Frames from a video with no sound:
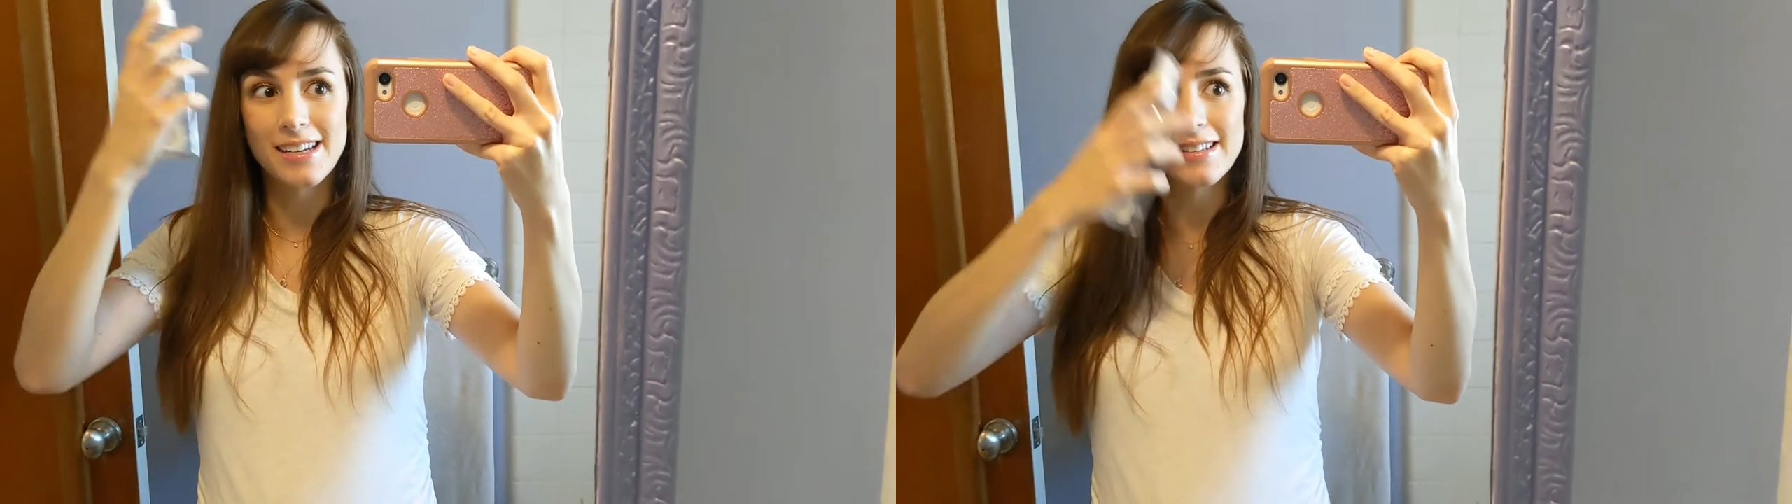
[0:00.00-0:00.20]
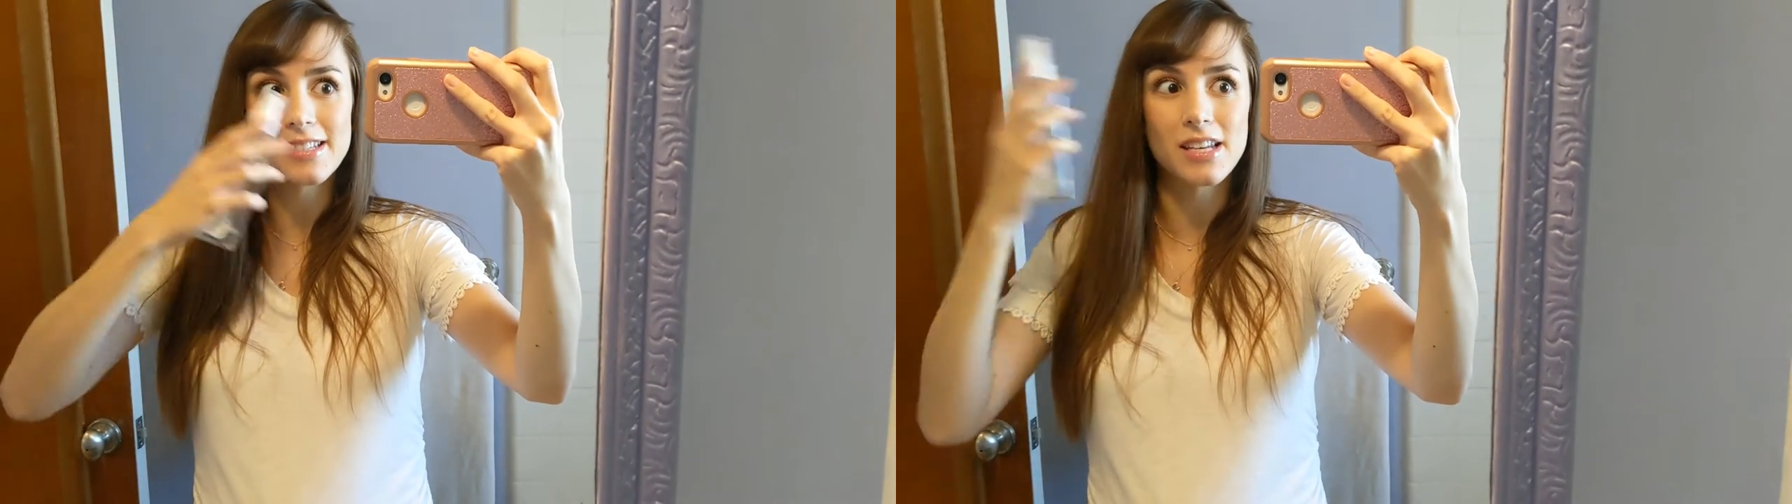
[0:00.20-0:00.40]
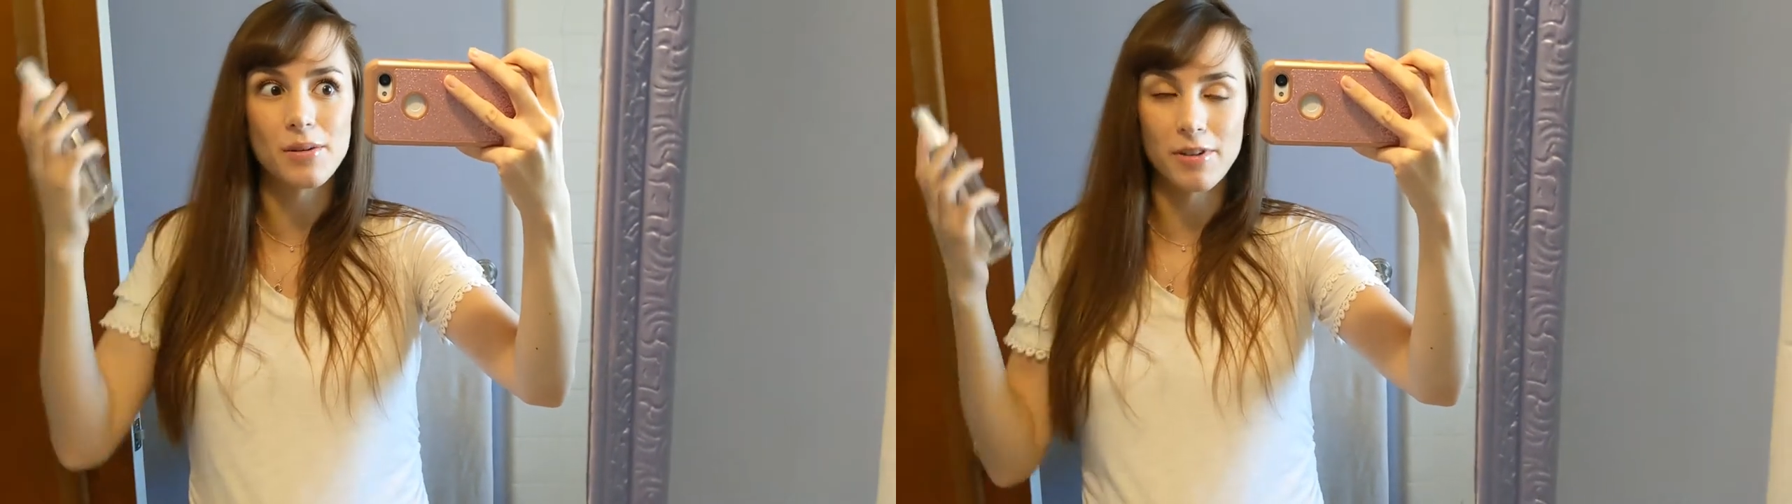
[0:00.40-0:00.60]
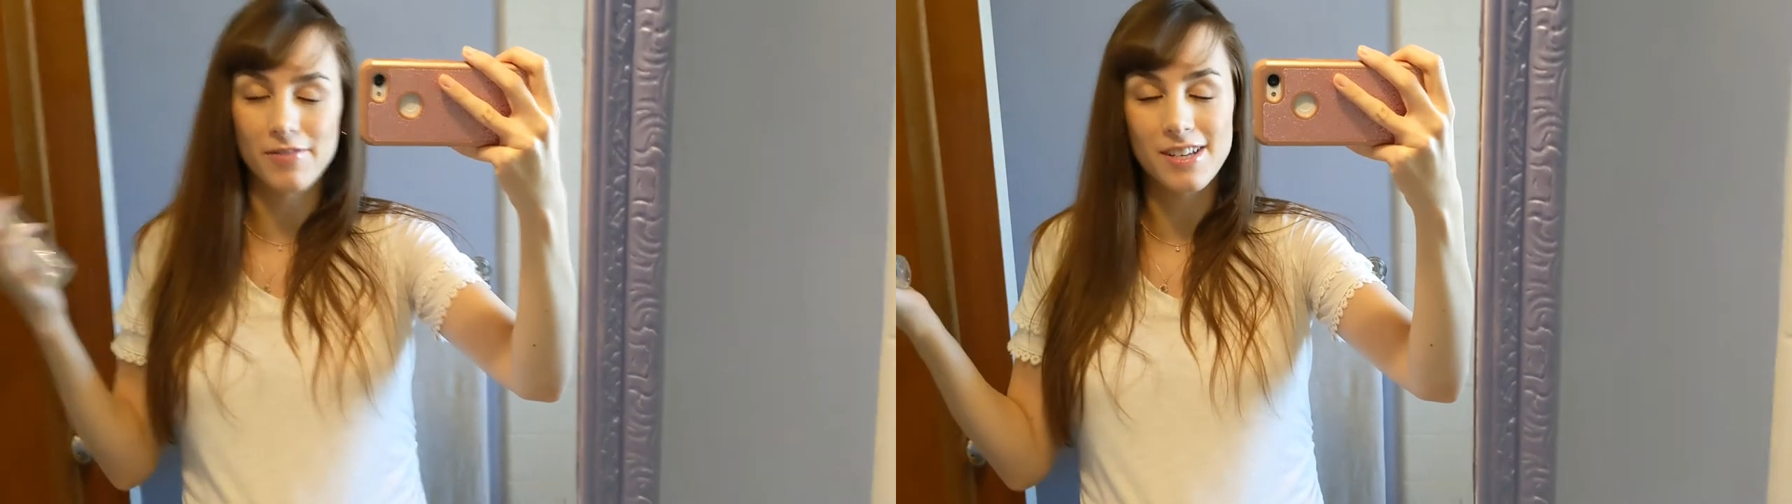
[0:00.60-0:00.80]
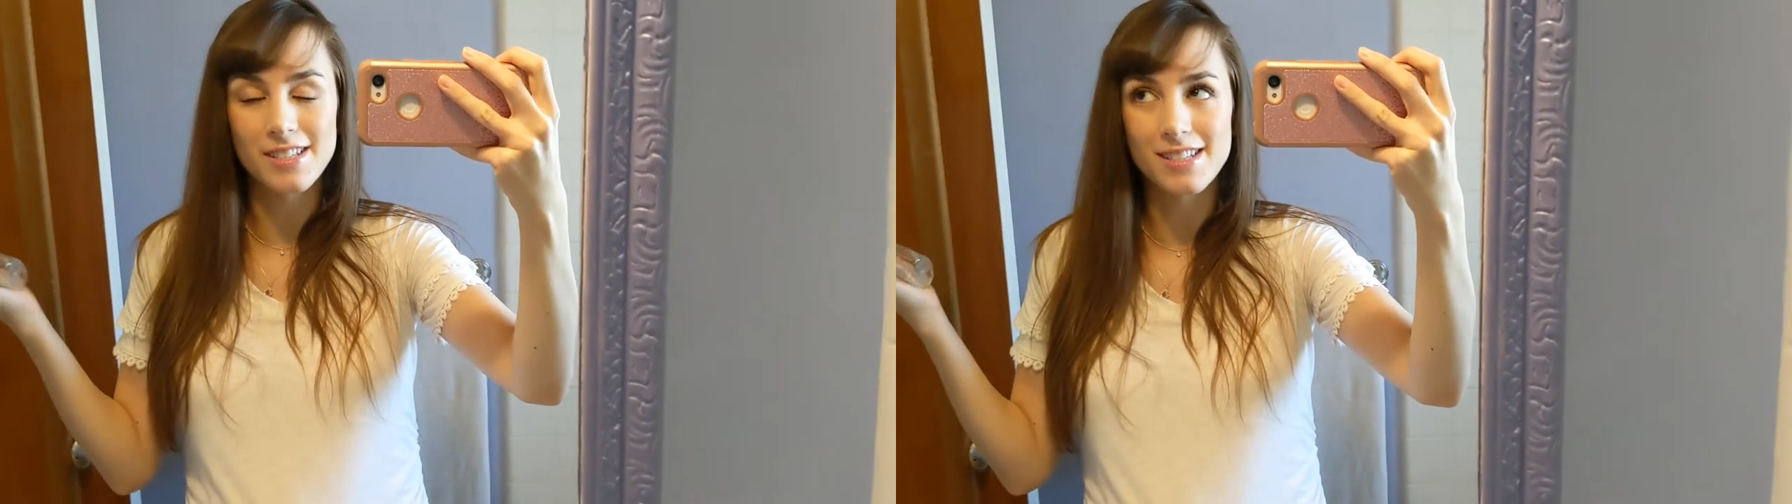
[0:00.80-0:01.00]
and the skin on my
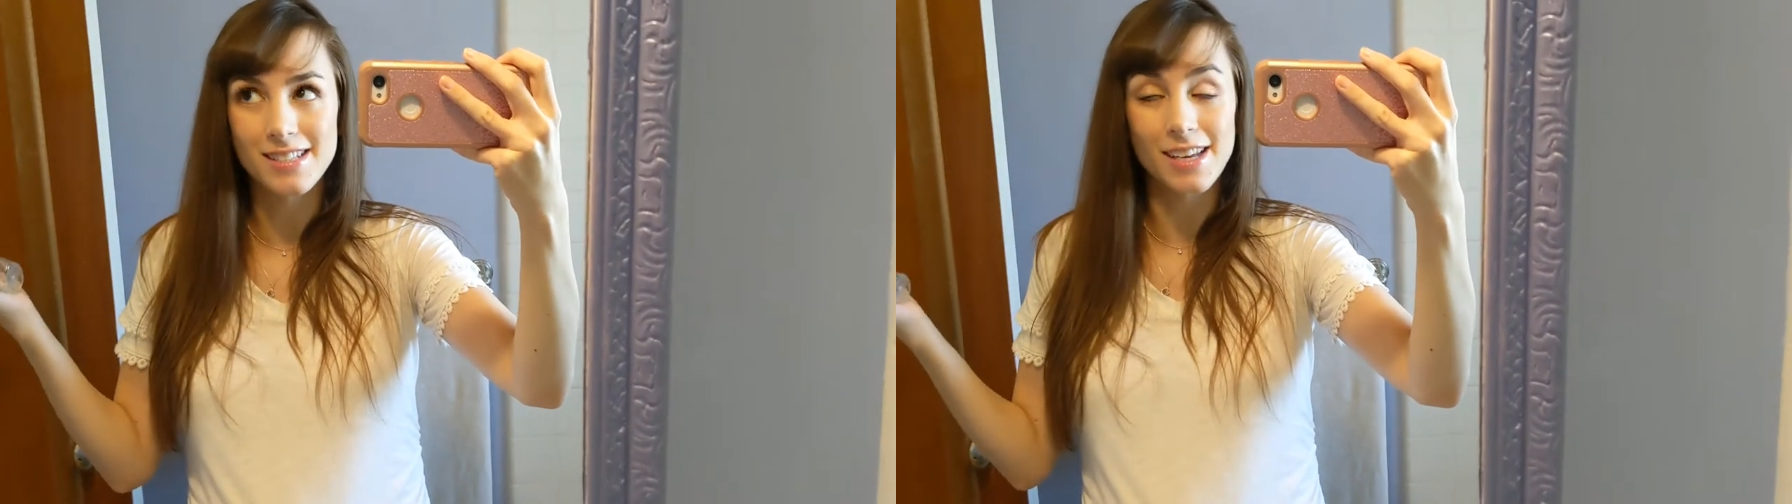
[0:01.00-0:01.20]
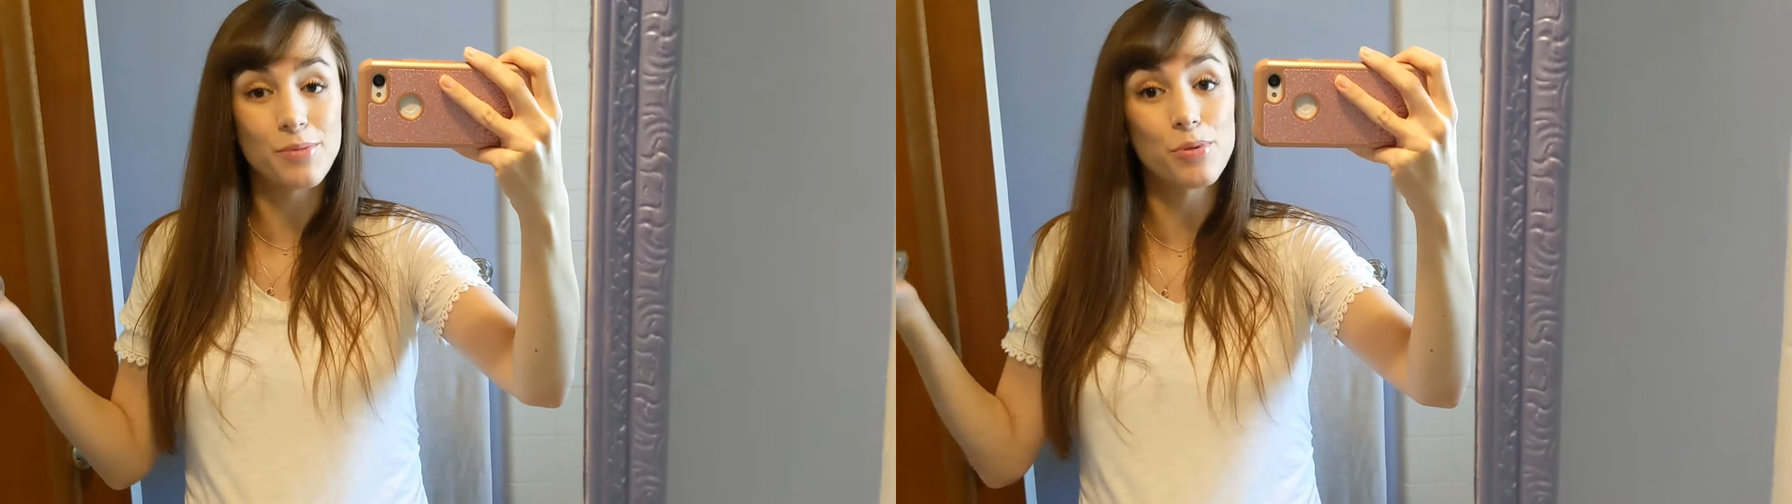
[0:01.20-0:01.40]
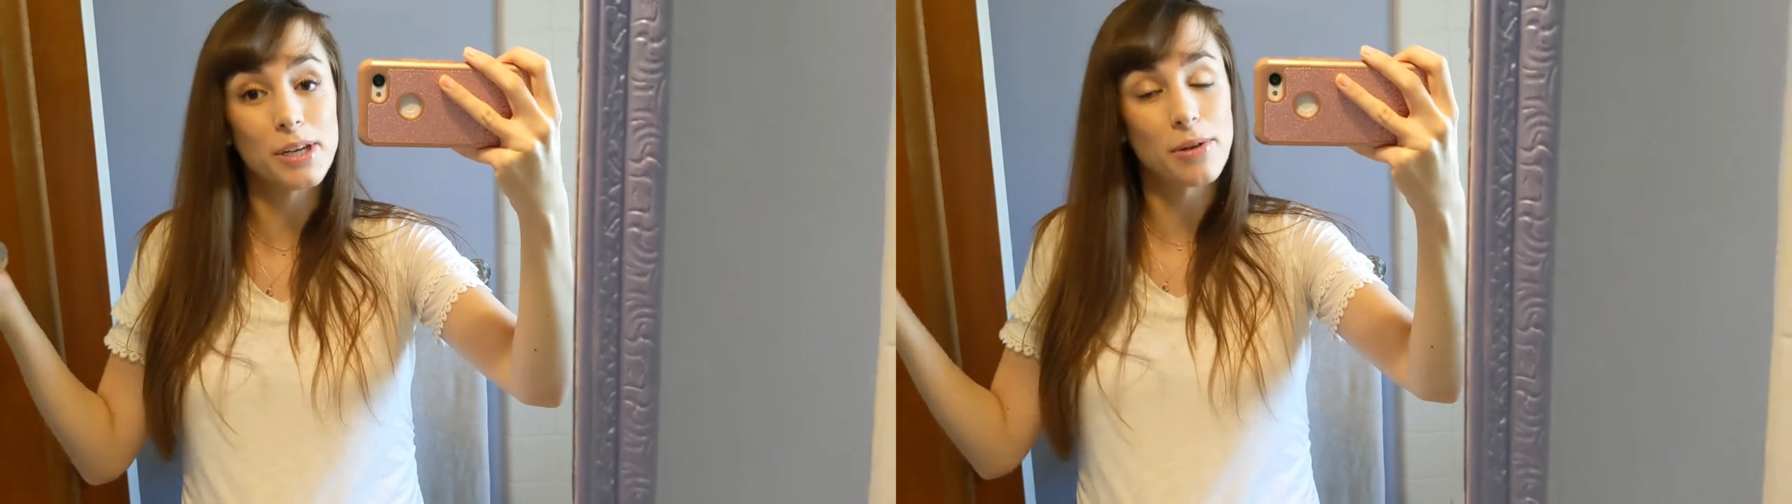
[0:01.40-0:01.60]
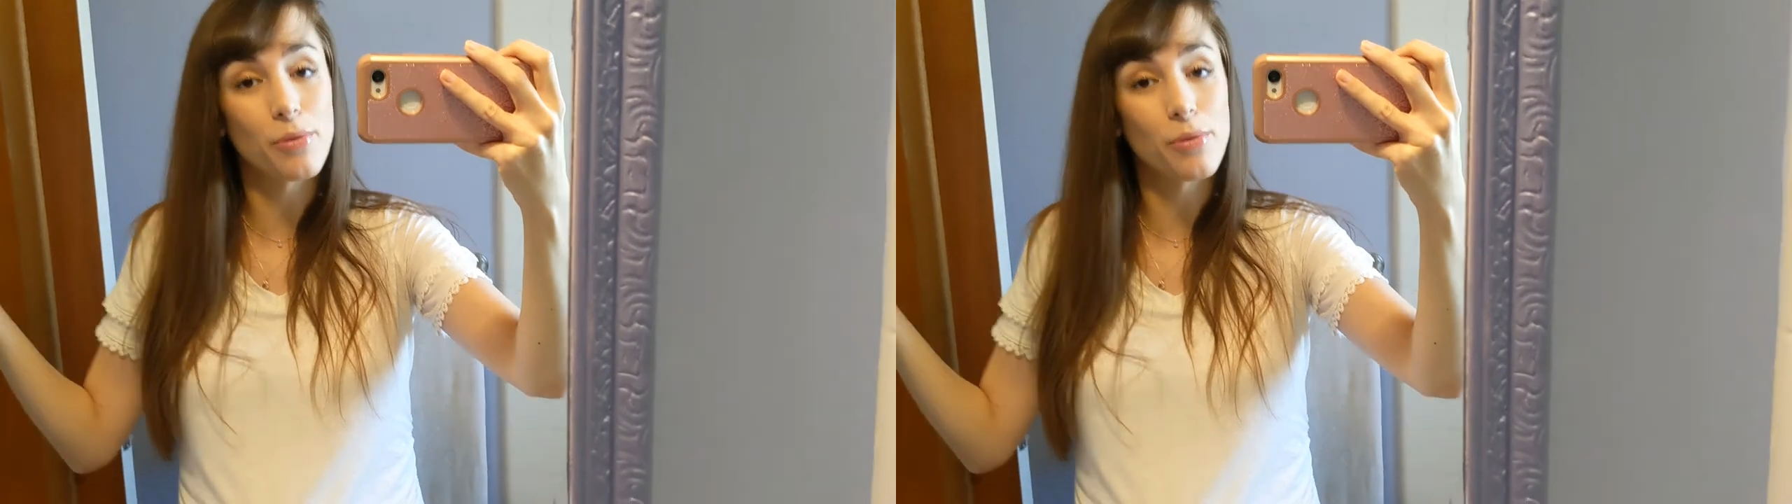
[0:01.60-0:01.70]
face is like pretty